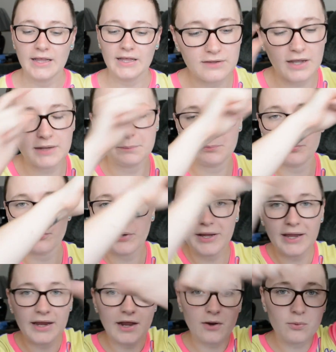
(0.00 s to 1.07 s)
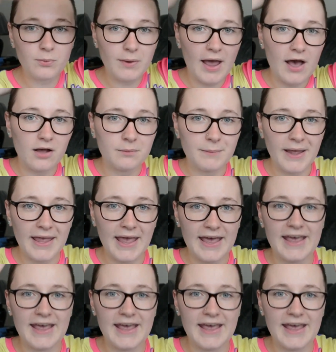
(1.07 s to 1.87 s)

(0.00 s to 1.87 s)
is I bring it around my